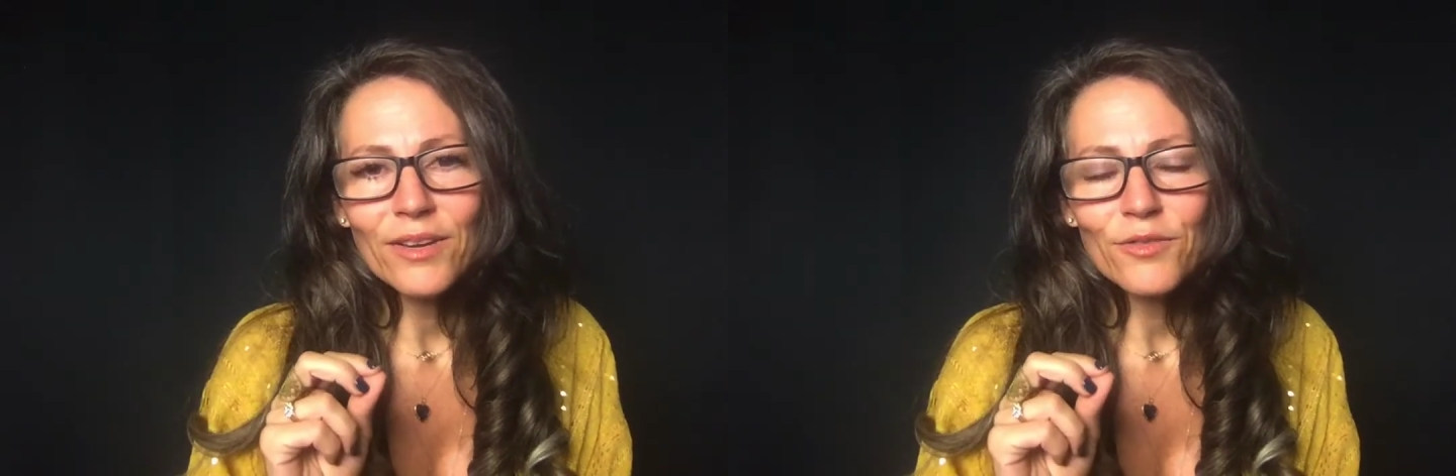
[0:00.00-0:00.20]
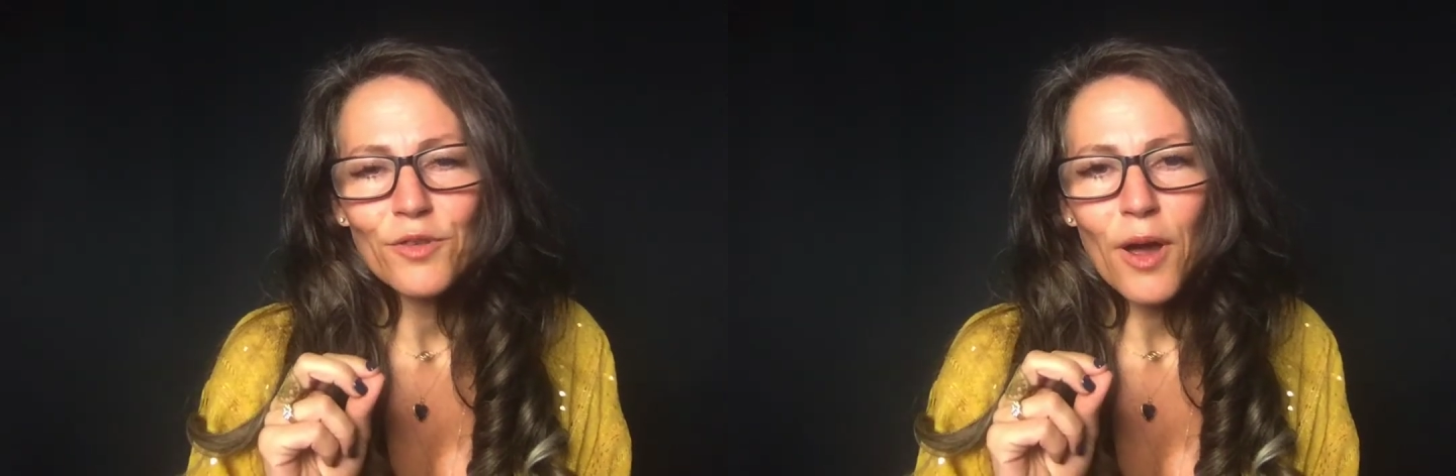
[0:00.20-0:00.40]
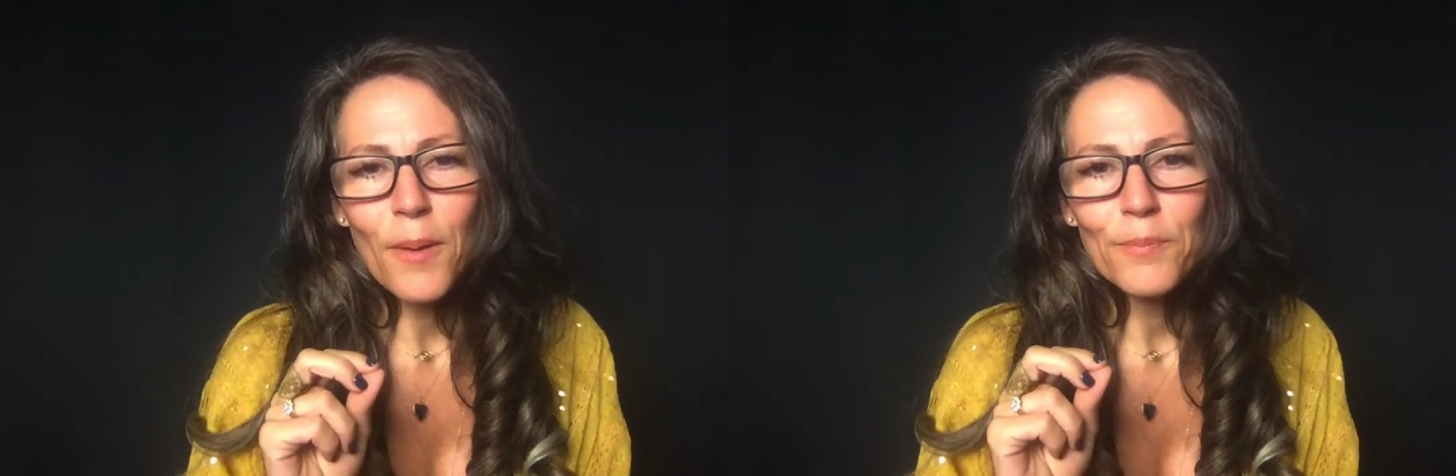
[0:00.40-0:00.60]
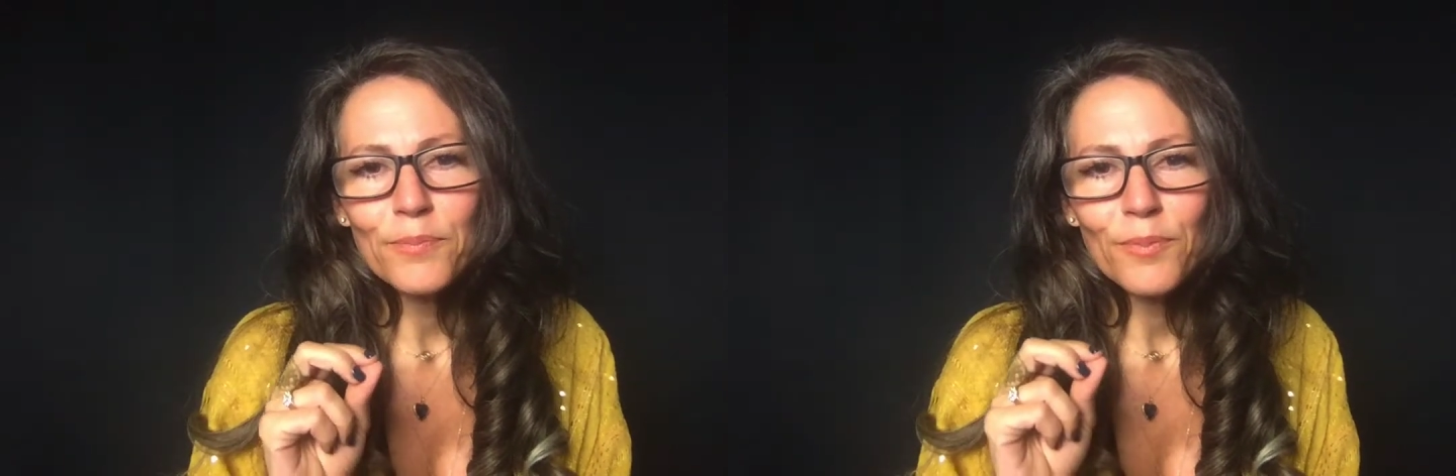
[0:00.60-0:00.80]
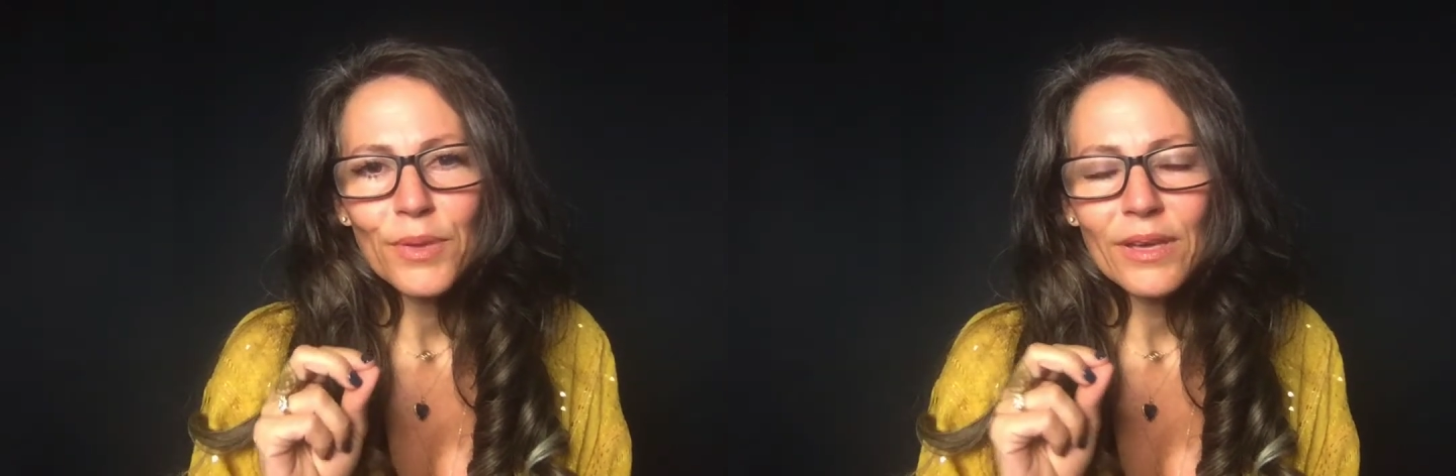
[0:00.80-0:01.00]
from
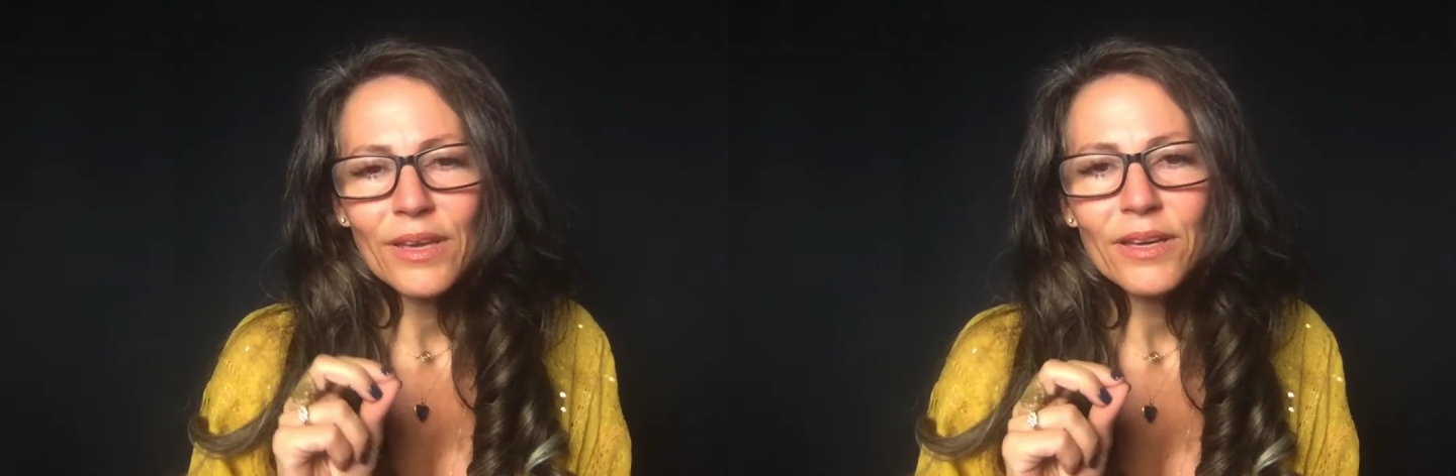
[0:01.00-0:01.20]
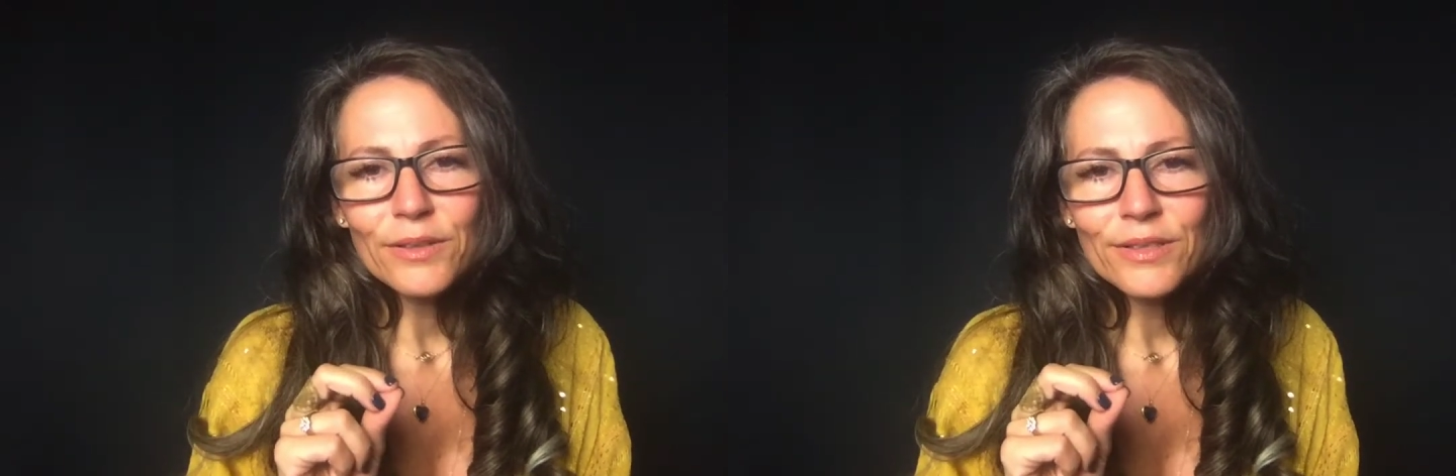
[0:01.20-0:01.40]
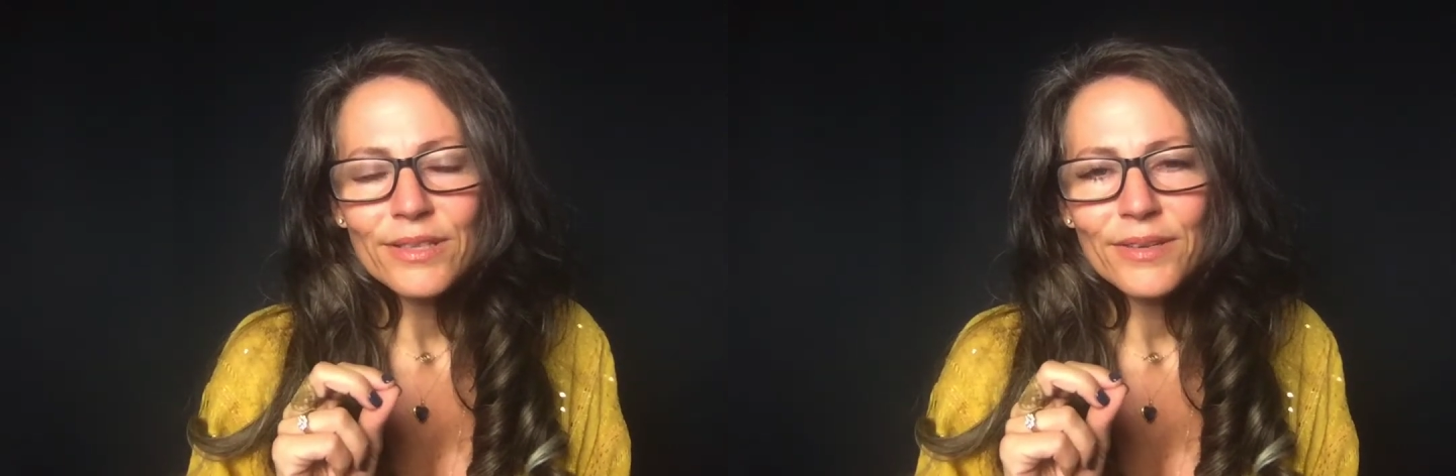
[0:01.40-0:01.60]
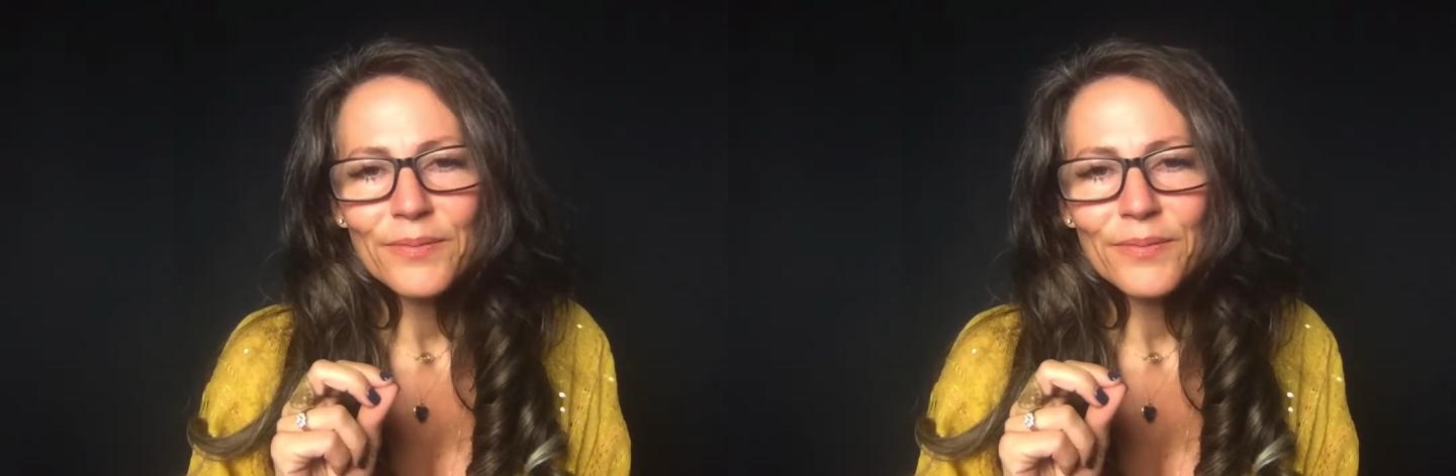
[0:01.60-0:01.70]
being killed.